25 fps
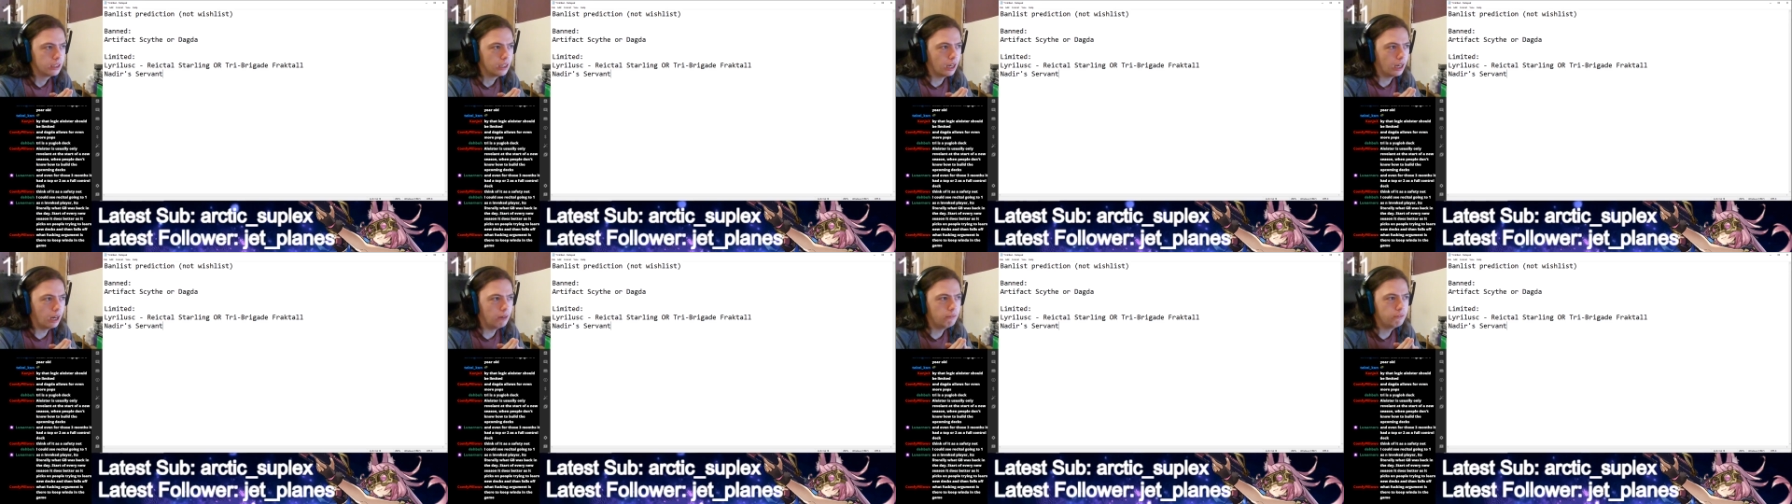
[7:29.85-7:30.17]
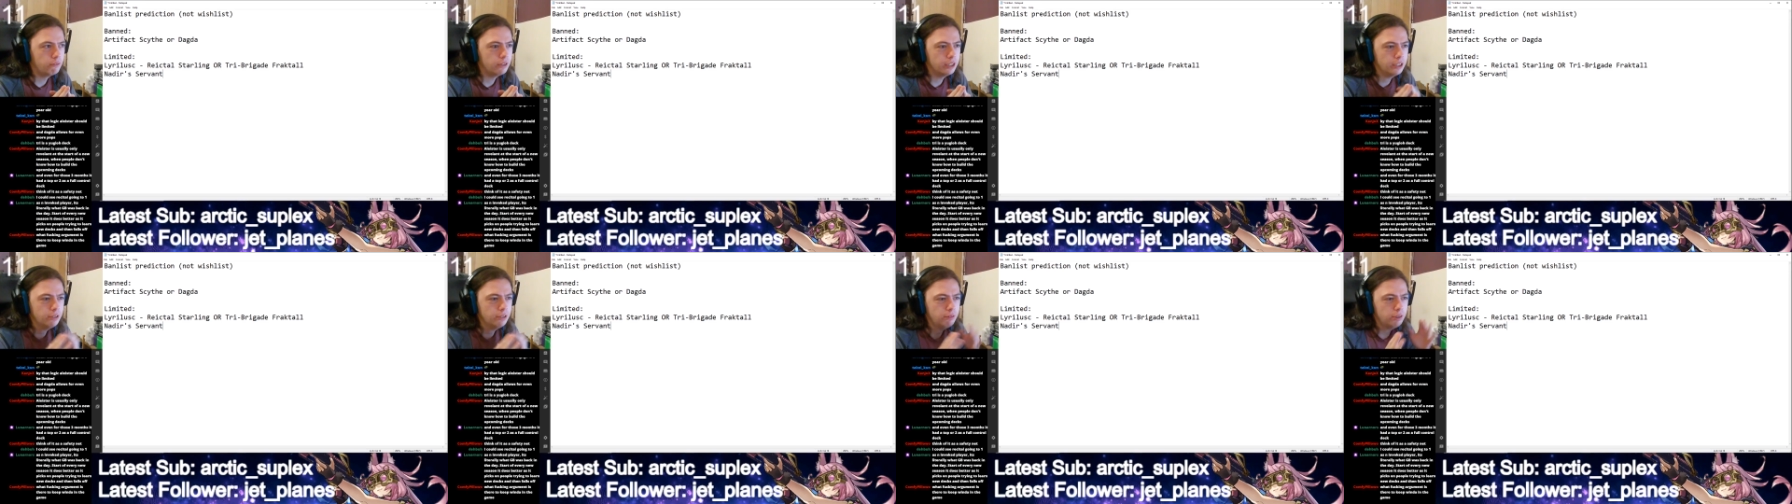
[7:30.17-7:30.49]
And
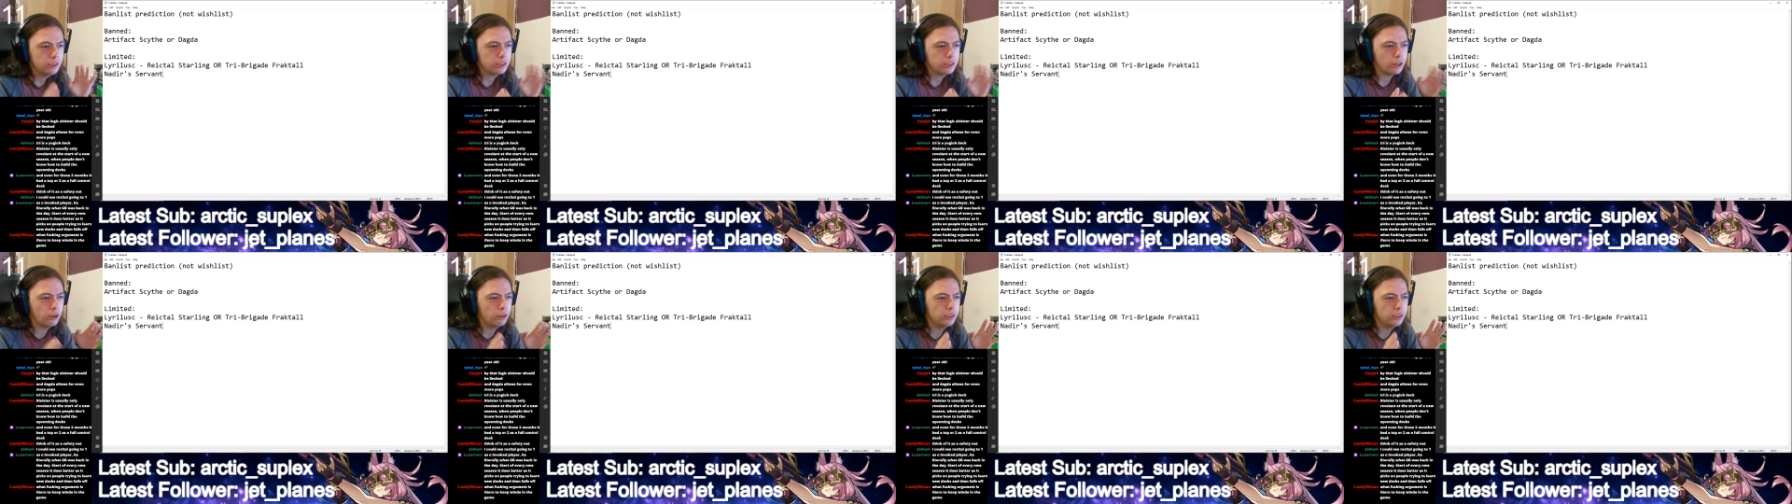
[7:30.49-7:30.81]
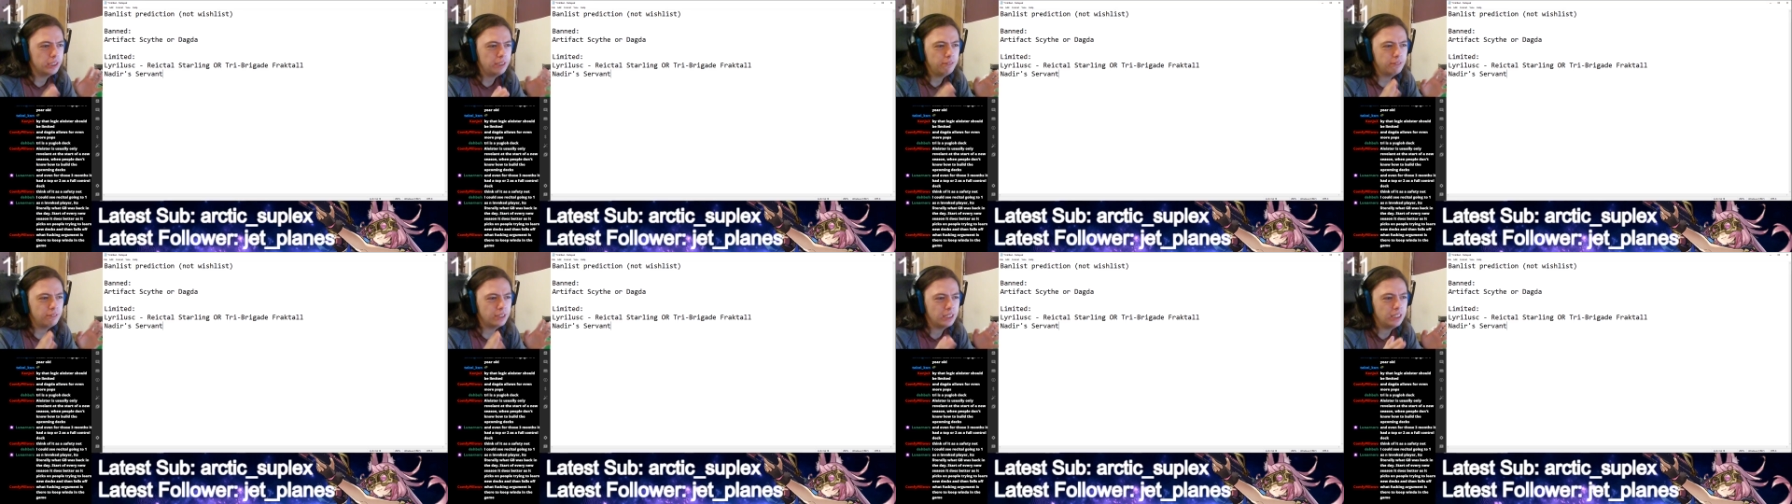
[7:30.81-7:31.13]
Winner was
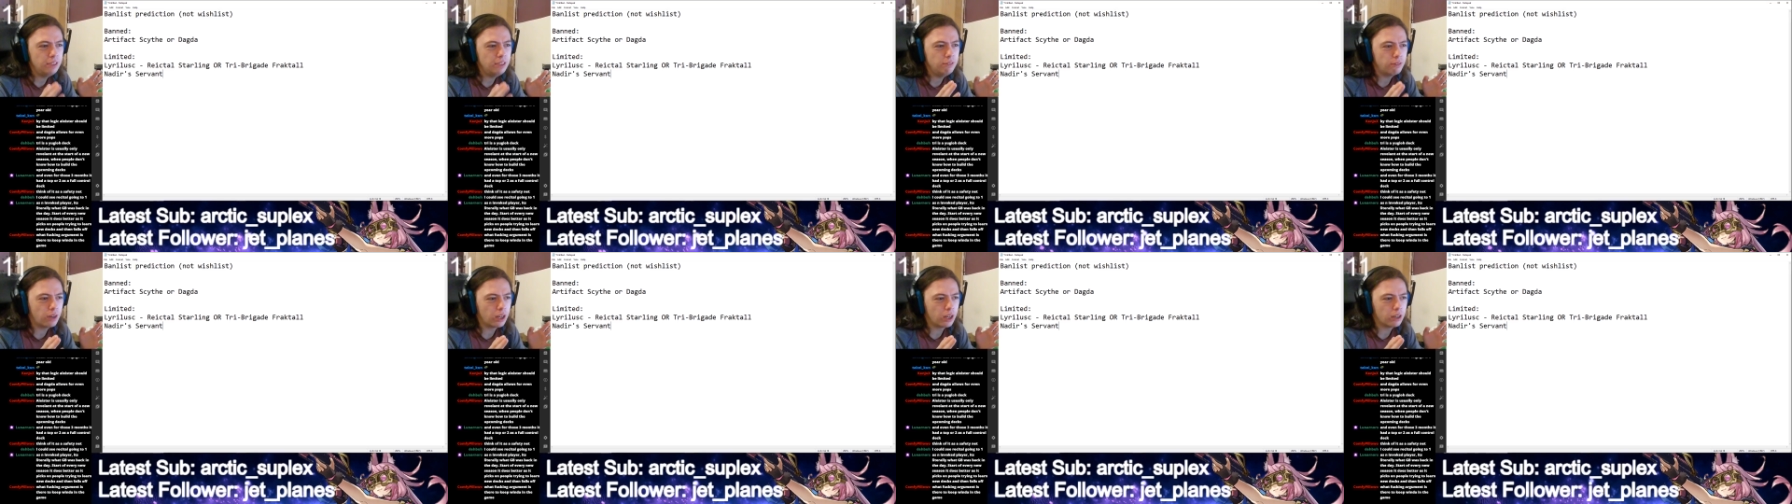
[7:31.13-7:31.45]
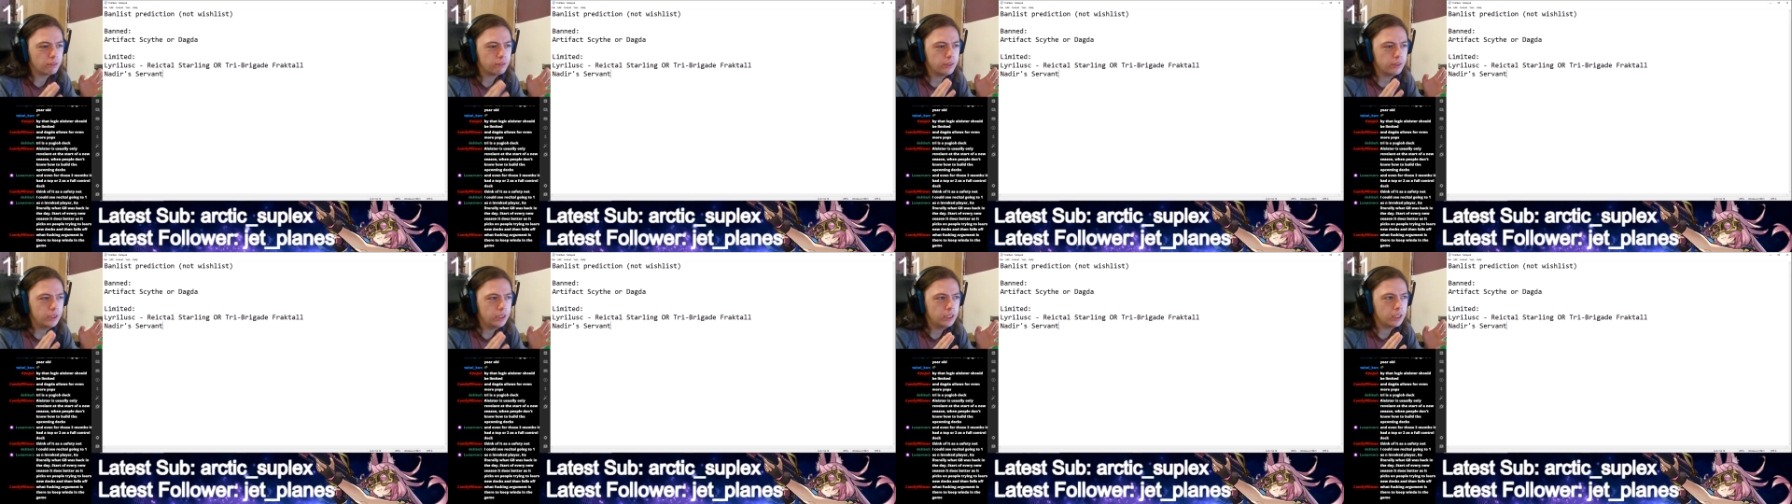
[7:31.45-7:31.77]
only really
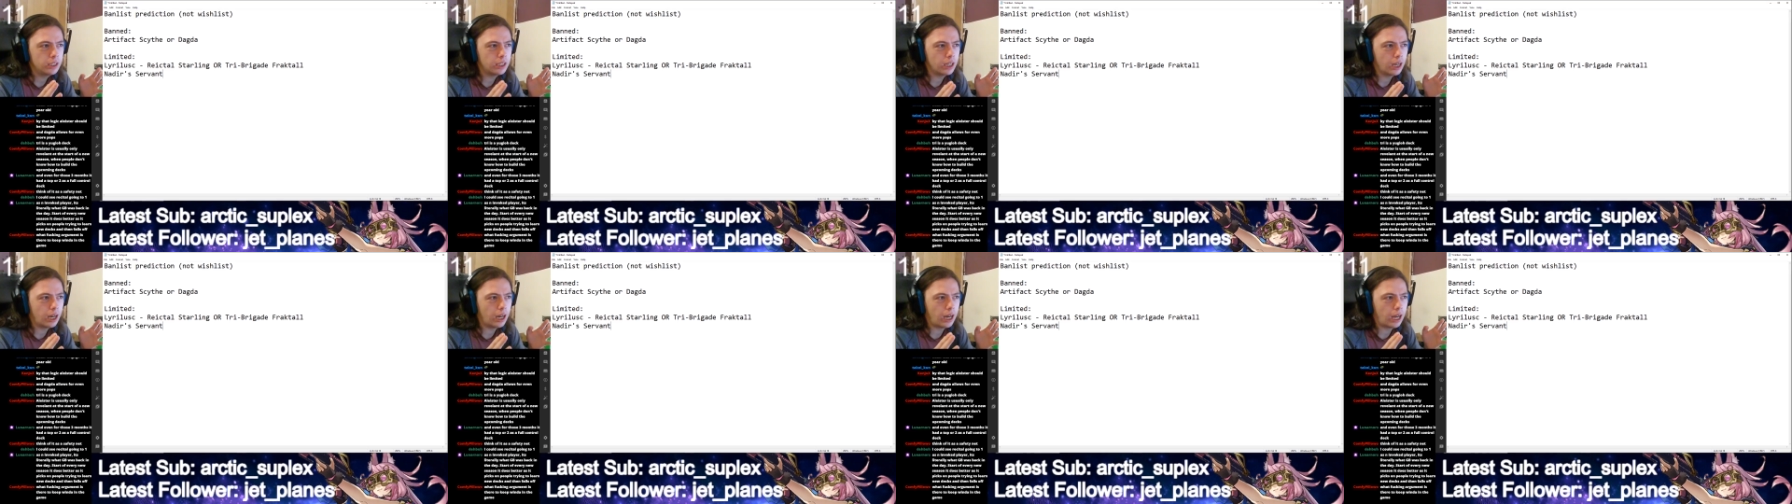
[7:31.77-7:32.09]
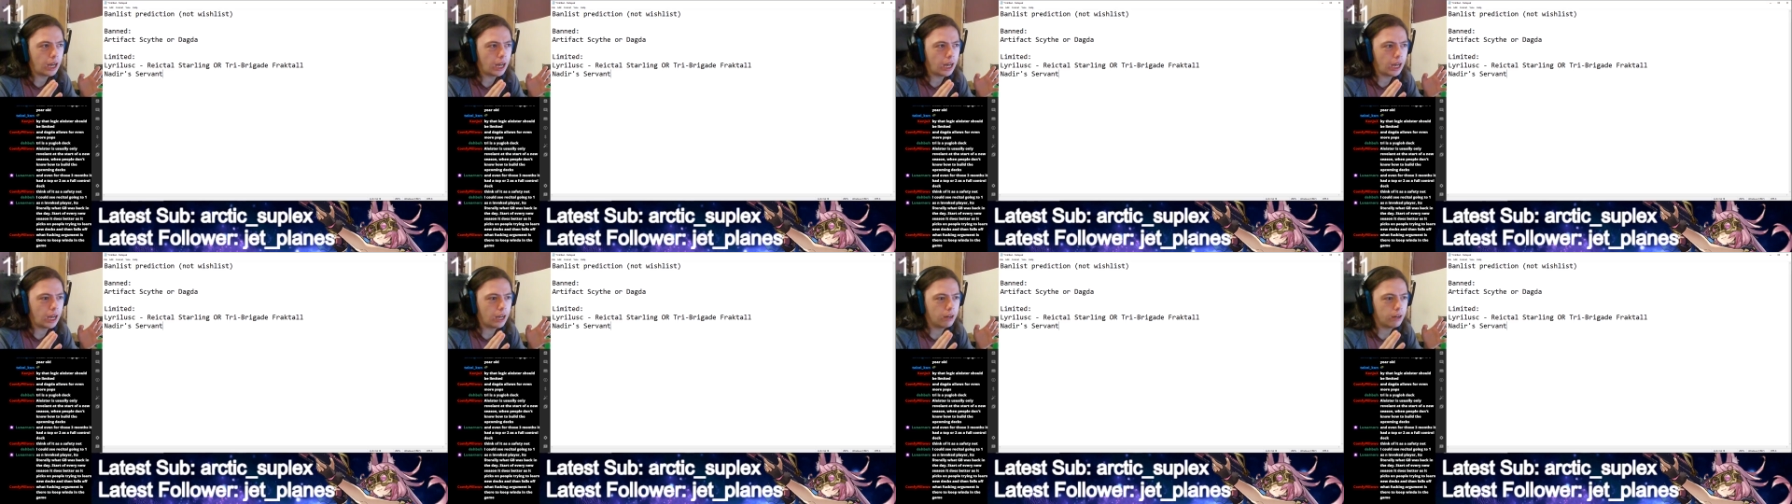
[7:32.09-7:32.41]
relevant
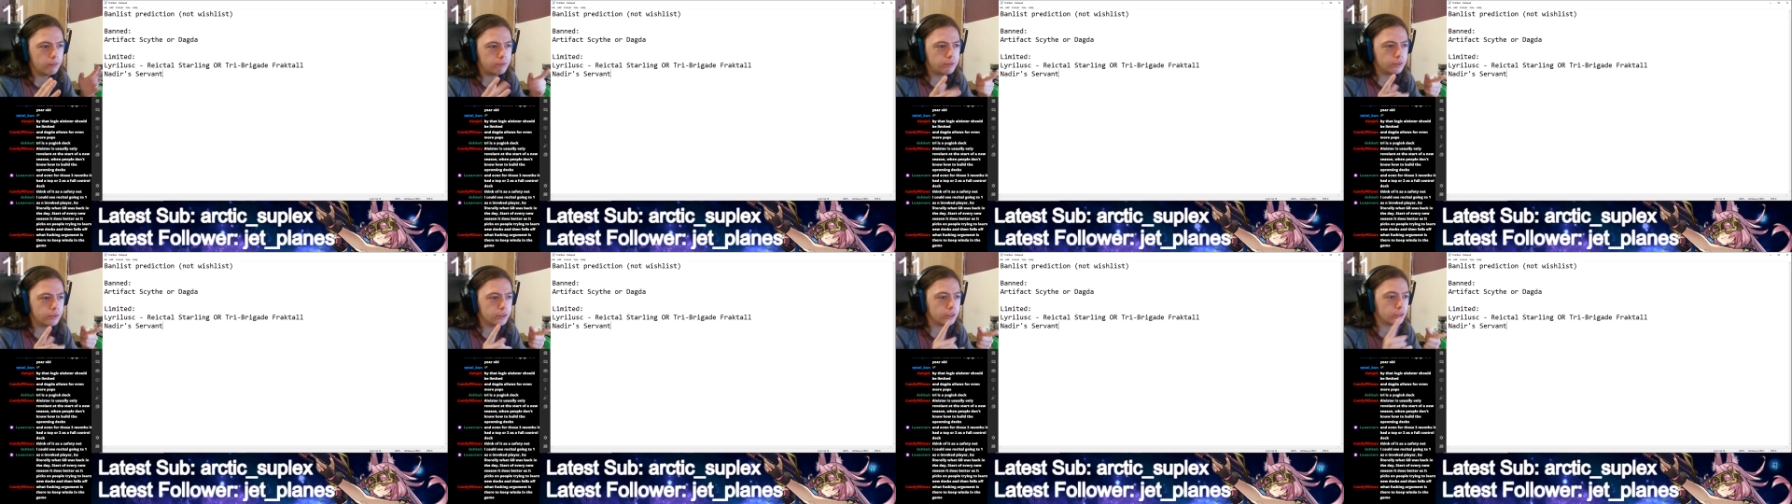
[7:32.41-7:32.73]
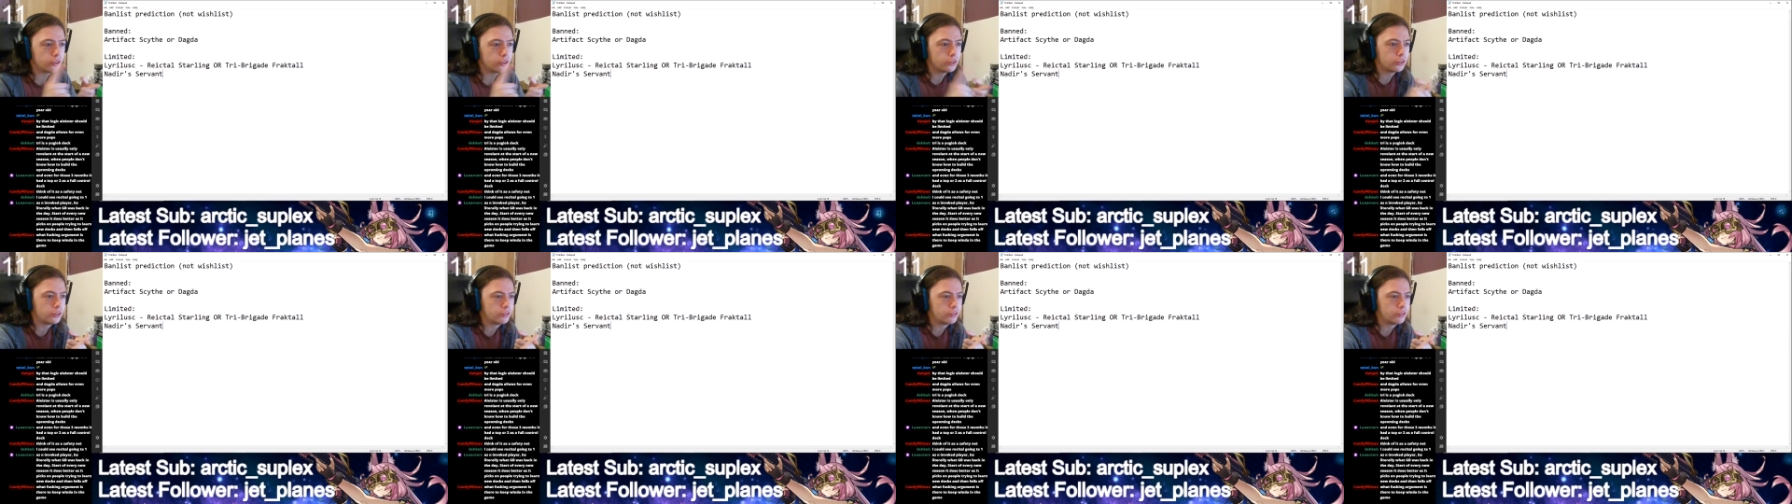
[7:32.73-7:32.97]
for the